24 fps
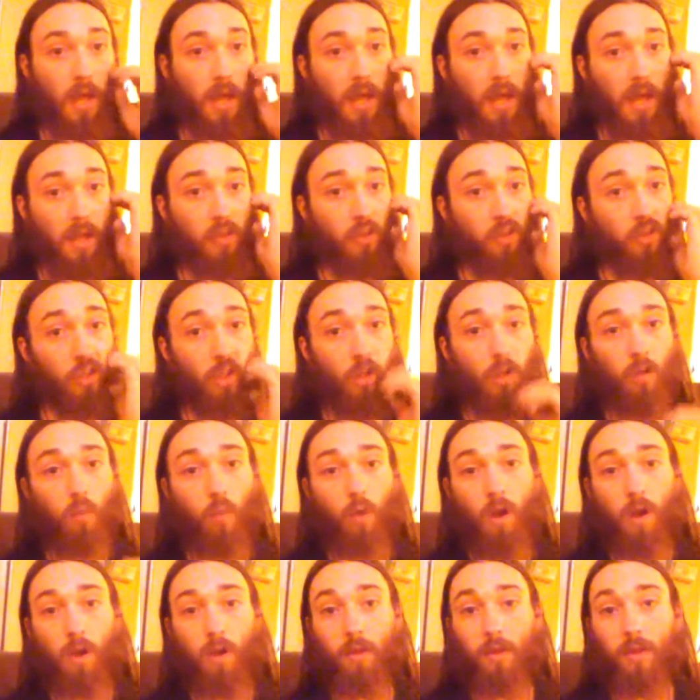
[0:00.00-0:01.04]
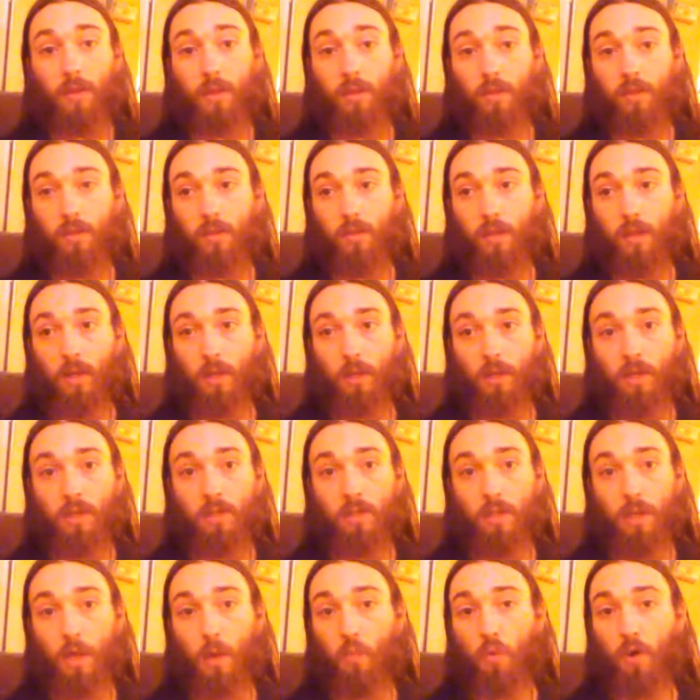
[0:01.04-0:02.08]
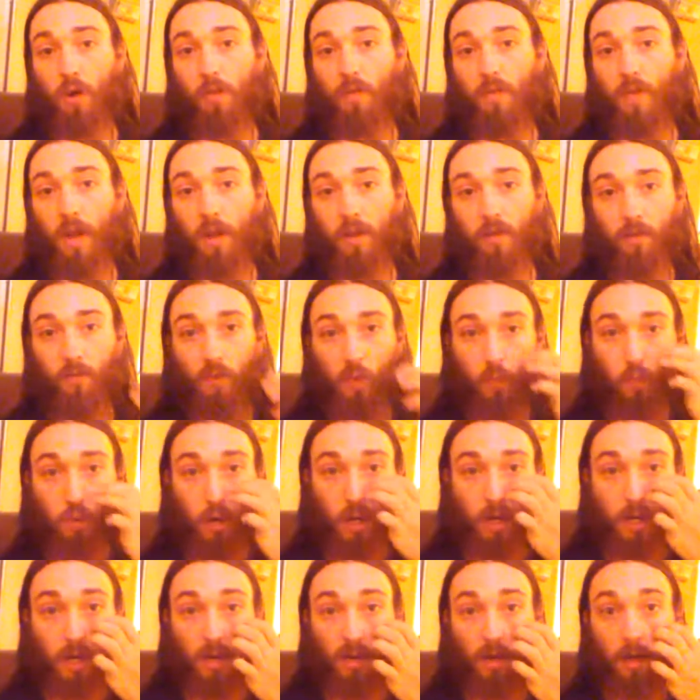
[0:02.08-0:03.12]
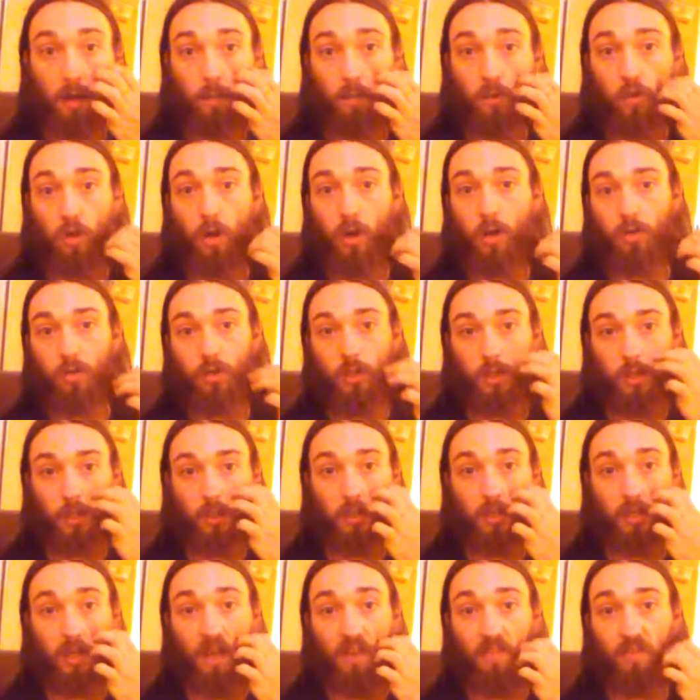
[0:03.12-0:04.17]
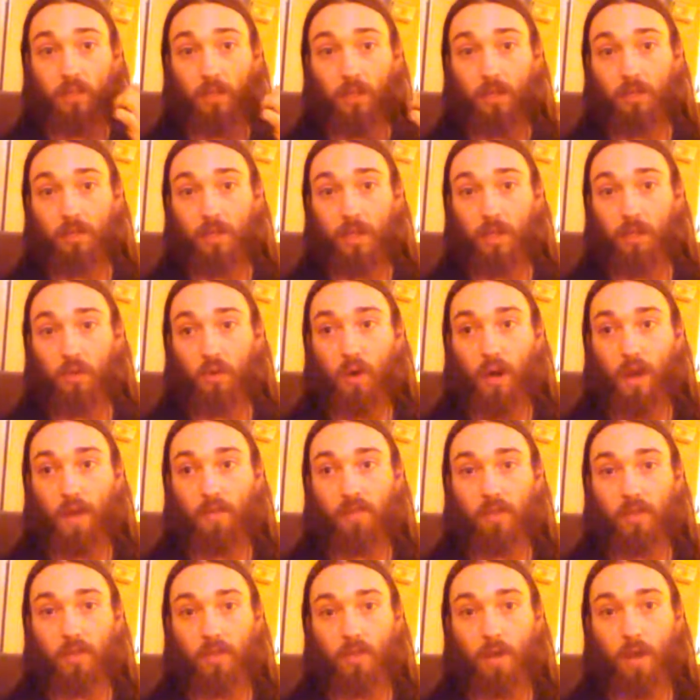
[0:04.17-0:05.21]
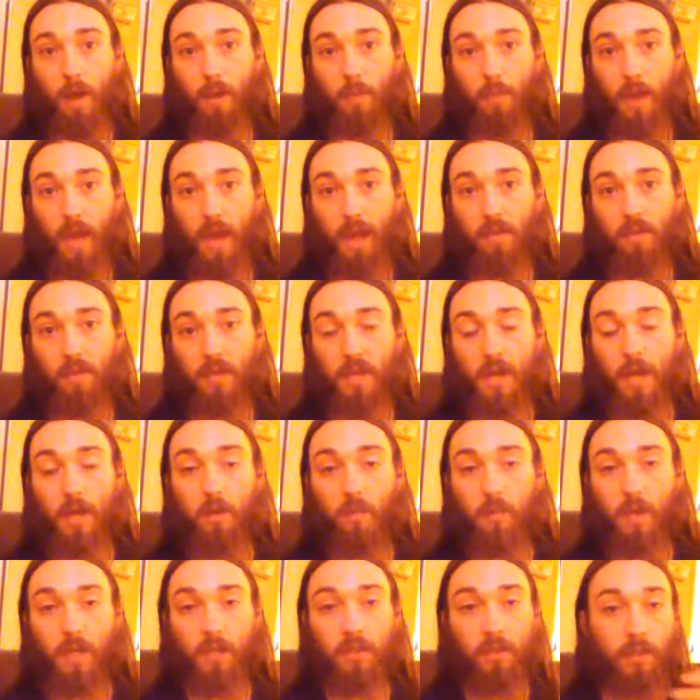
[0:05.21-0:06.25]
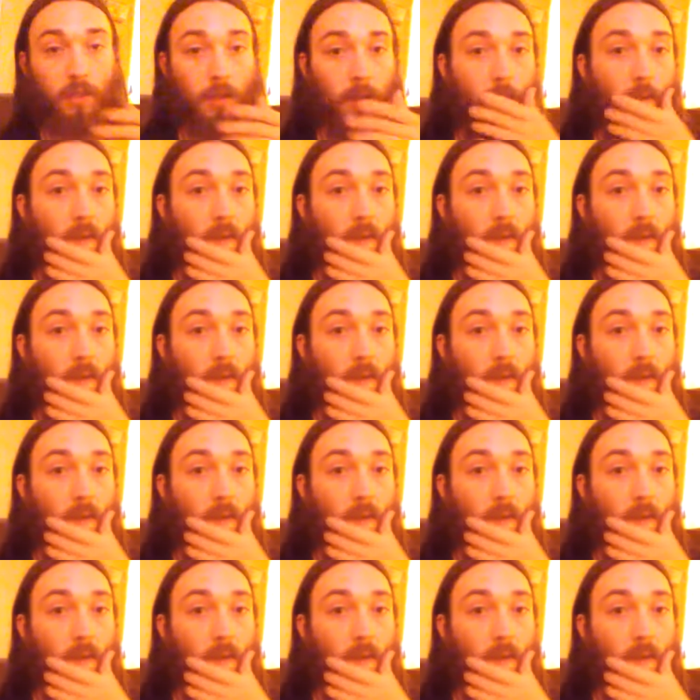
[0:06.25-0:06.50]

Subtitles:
And the shield wall is at least somewhat effective at breaking up charges and stuff, since they do have to stop at the enemies